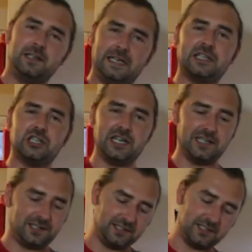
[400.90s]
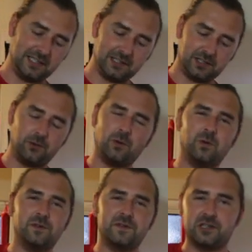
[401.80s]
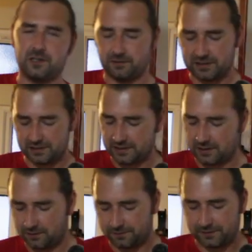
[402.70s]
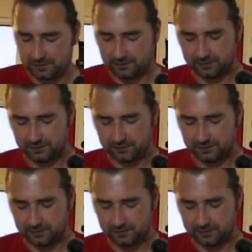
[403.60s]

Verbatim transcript: Now shake this until all of the sugar is dissolved.